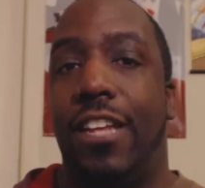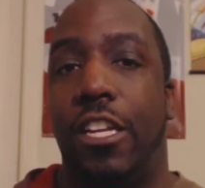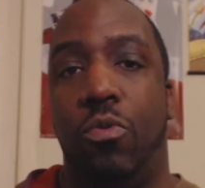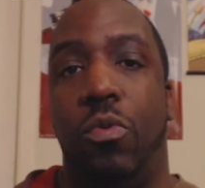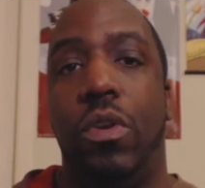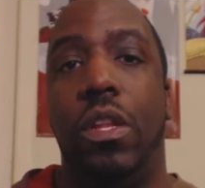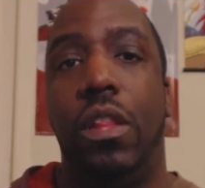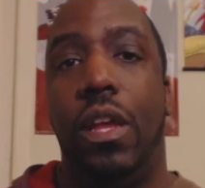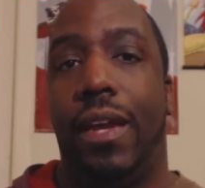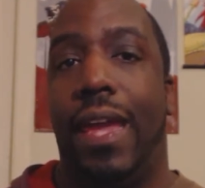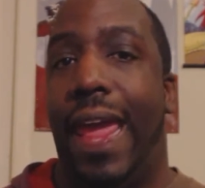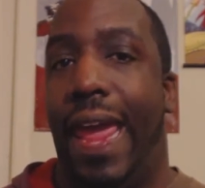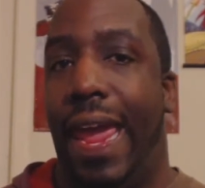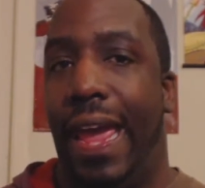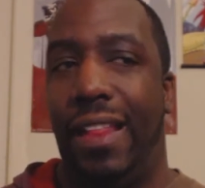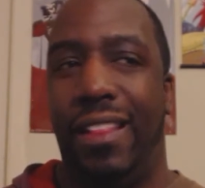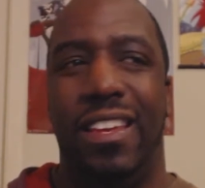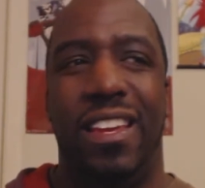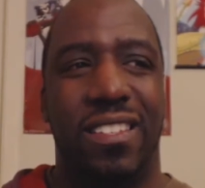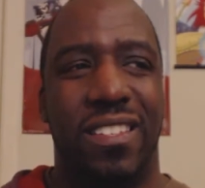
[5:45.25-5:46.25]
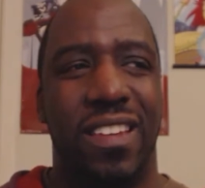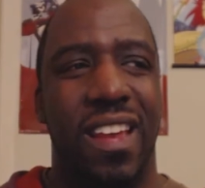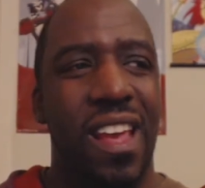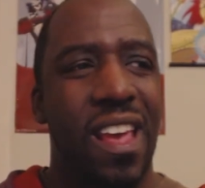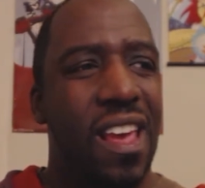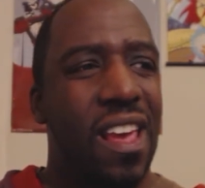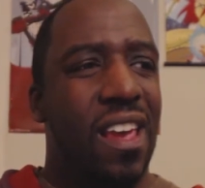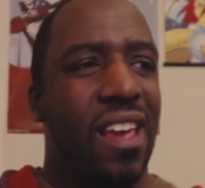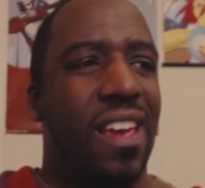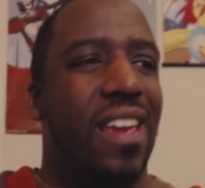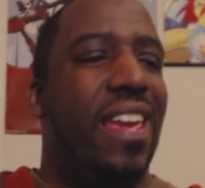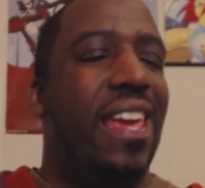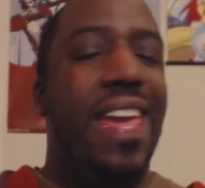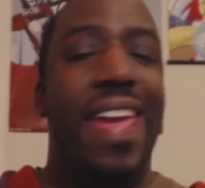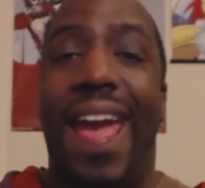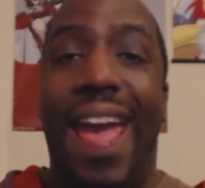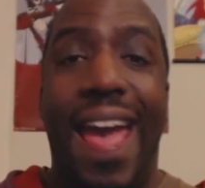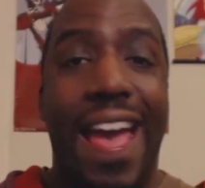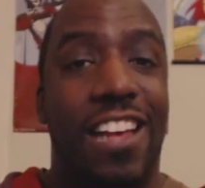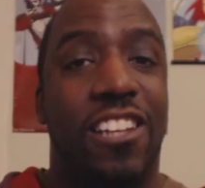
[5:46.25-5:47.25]
As we look at Elias,
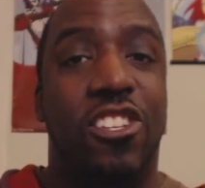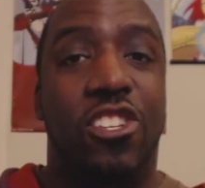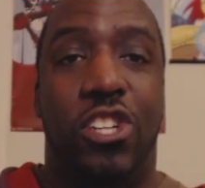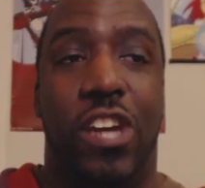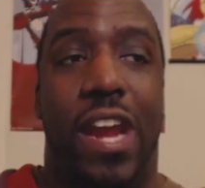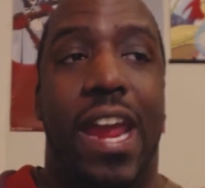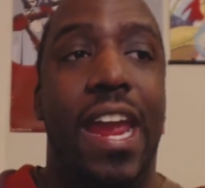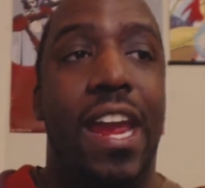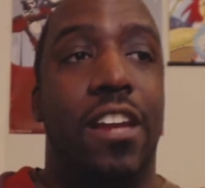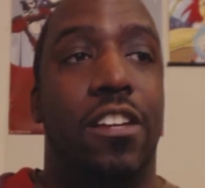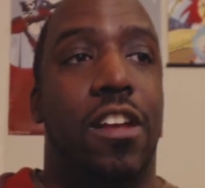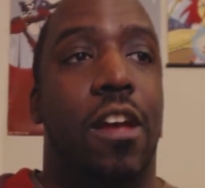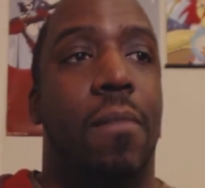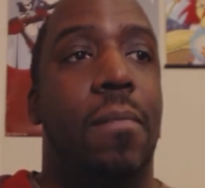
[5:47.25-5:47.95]
he has changed.